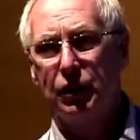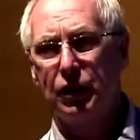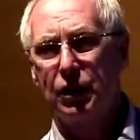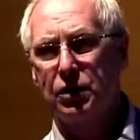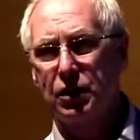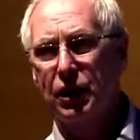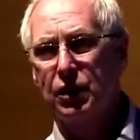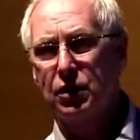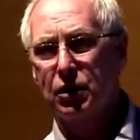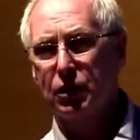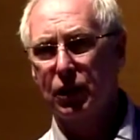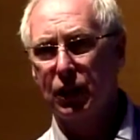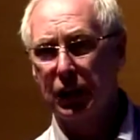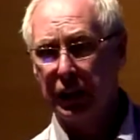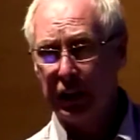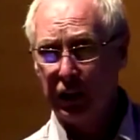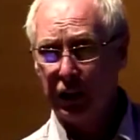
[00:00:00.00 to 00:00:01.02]

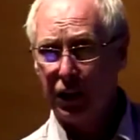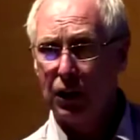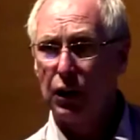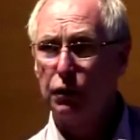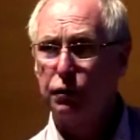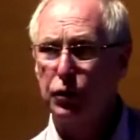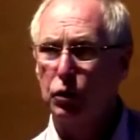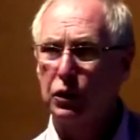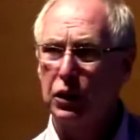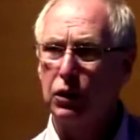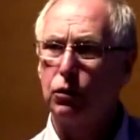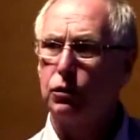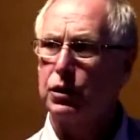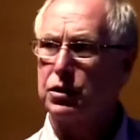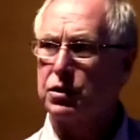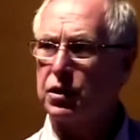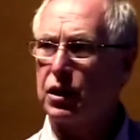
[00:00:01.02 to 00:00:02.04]
Essentially, if you kill
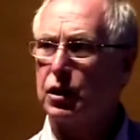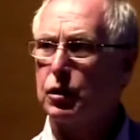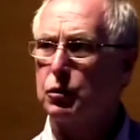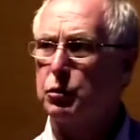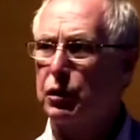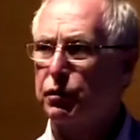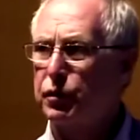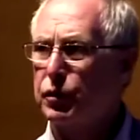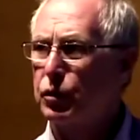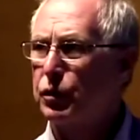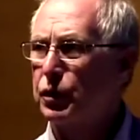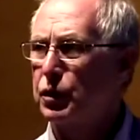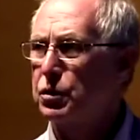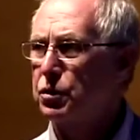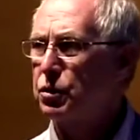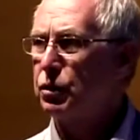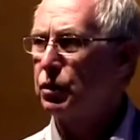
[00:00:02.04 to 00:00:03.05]
the cell before
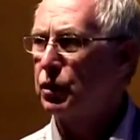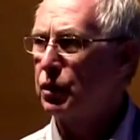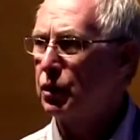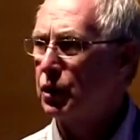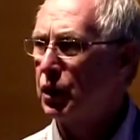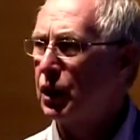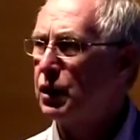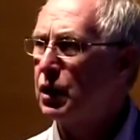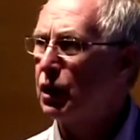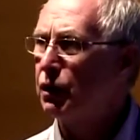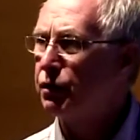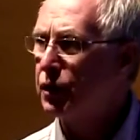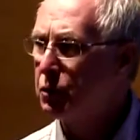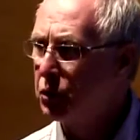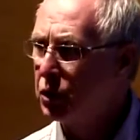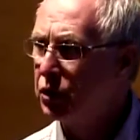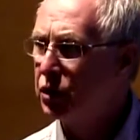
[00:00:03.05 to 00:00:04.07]
there's enough
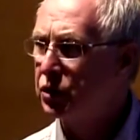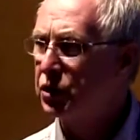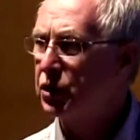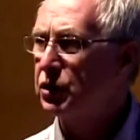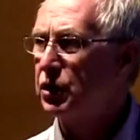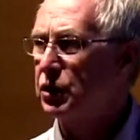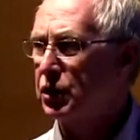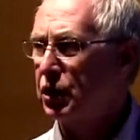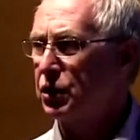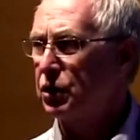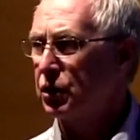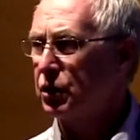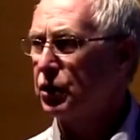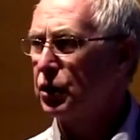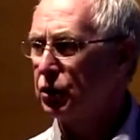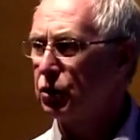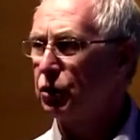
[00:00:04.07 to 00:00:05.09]
immunogen,
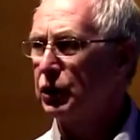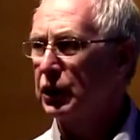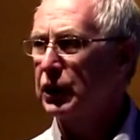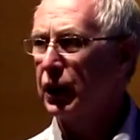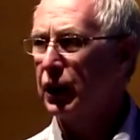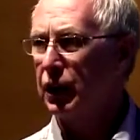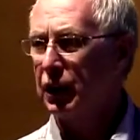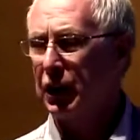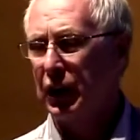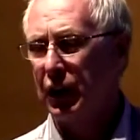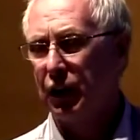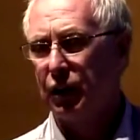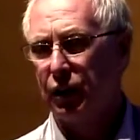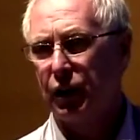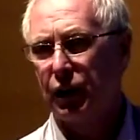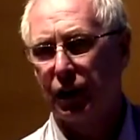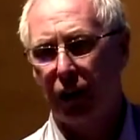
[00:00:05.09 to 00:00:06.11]
you don't get
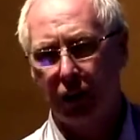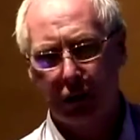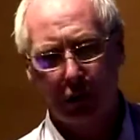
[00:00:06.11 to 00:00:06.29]
the kind of